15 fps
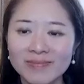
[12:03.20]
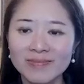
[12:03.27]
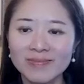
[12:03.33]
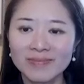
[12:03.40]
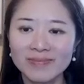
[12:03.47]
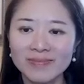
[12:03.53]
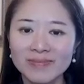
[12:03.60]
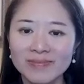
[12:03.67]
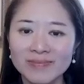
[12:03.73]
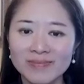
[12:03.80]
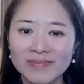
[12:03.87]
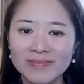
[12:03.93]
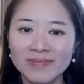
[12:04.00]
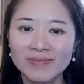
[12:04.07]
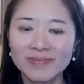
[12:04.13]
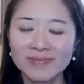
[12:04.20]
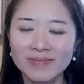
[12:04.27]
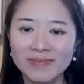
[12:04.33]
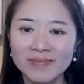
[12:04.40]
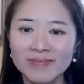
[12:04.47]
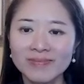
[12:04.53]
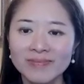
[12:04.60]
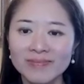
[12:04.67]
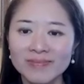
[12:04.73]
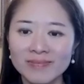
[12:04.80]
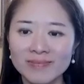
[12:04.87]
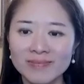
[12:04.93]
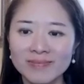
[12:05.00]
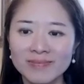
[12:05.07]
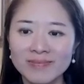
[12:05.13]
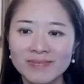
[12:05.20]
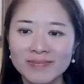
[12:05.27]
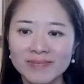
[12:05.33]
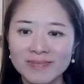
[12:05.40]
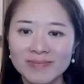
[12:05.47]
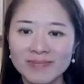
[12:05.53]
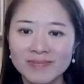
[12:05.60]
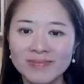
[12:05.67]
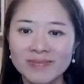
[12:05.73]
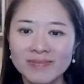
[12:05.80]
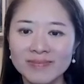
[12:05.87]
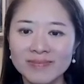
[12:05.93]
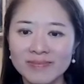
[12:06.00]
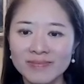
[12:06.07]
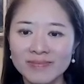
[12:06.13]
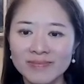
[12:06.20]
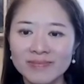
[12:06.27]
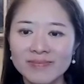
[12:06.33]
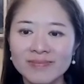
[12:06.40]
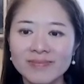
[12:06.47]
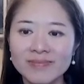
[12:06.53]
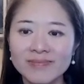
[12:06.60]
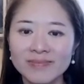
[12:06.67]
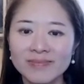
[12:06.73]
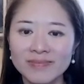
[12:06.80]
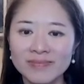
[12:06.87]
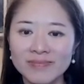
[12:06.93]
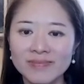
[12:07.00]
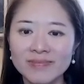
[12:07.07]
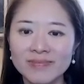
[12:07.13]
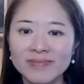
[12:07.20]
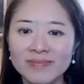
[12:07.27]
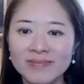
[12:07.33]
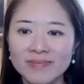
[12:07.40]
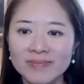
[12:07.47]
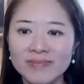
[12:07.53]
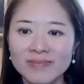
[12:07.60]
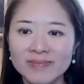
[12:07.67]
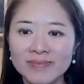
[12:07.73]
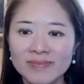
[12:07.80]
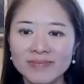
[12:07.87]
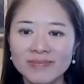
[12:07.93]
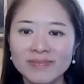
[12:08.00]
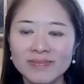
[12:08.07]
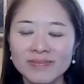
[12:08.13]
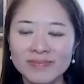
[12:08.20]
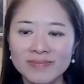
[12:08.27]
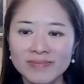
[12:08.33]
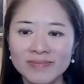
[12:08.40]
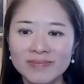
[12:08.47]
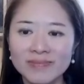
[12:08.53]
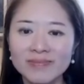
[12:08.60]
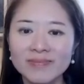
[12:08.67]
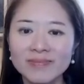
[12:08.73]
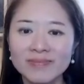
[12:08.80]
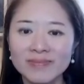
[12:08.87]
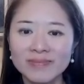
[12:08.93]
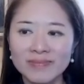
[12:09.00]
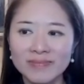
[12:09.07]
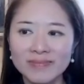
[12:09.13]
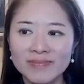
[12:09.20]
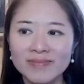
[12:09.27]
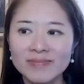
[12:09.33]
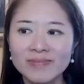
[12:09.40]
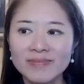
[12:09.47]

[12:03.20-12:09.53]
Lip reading: The person shown says nothing.